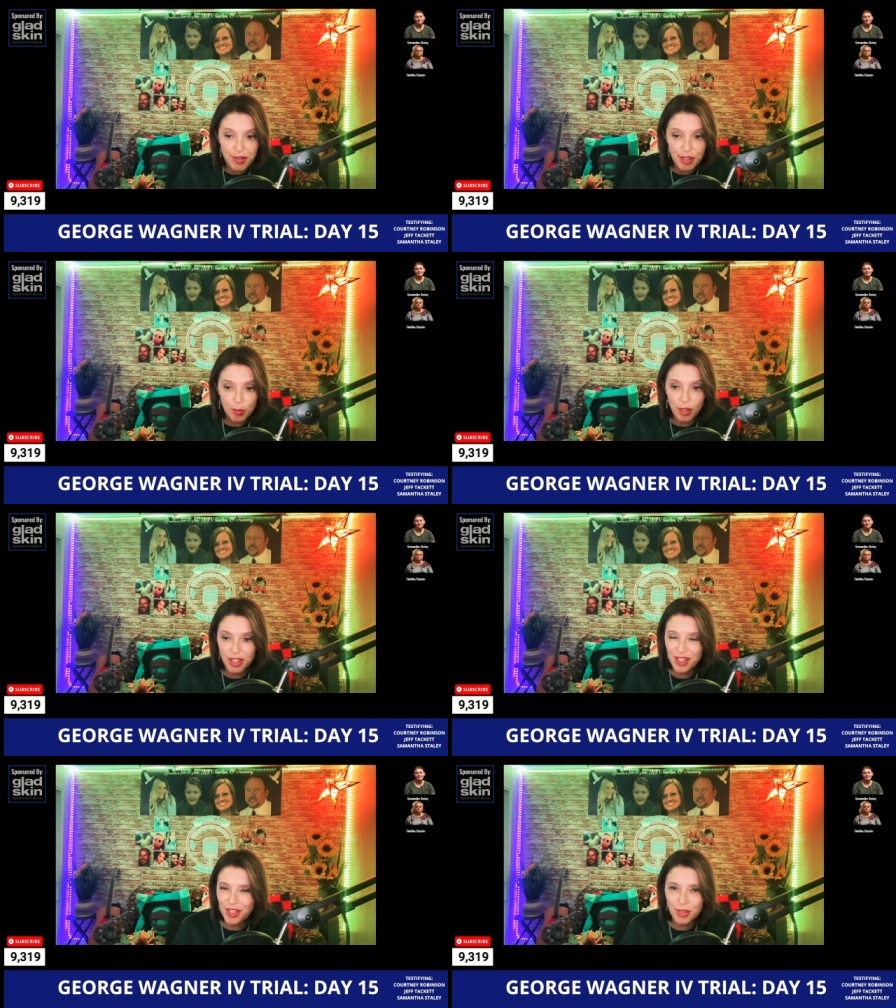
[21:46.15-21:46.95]
this
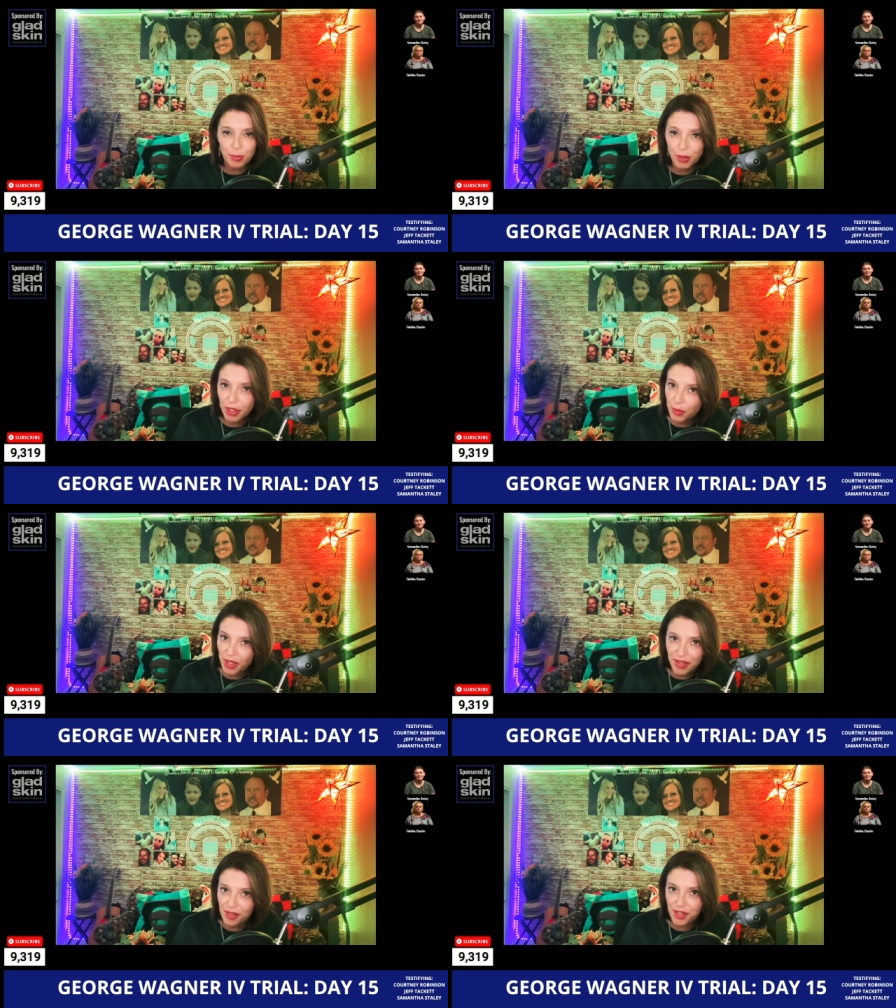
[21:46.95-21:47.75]
was she just really
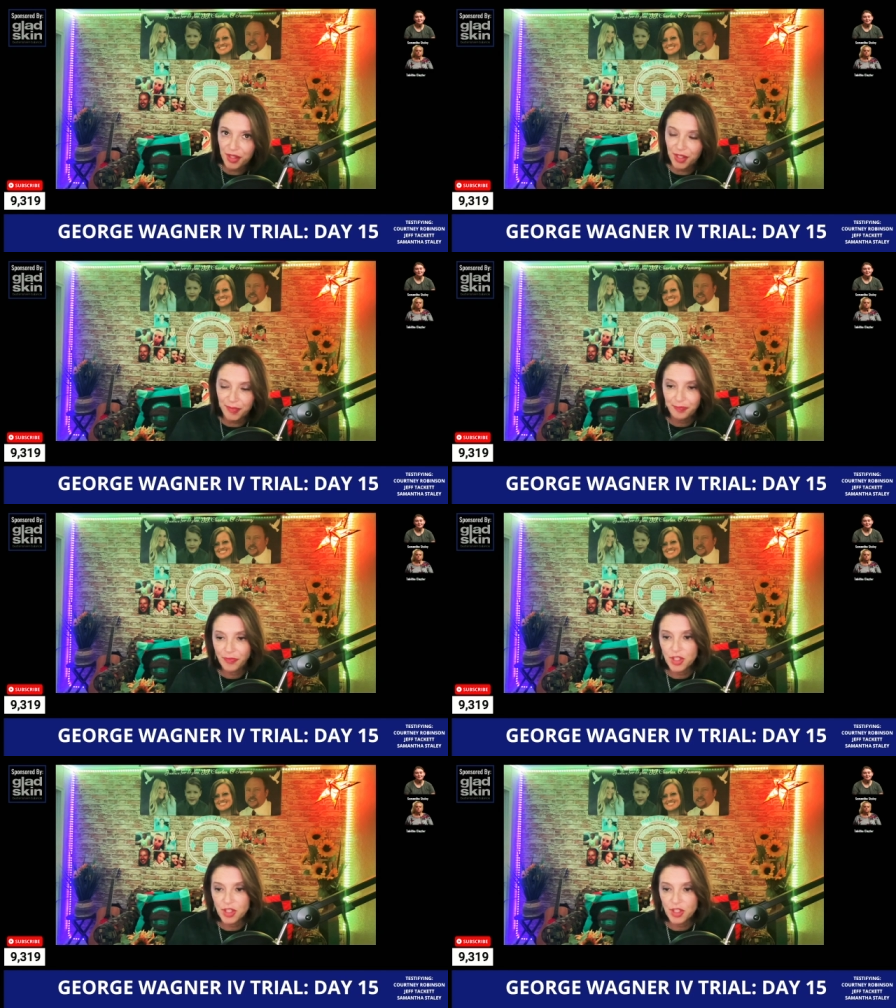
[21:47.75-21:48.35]
wasn't sure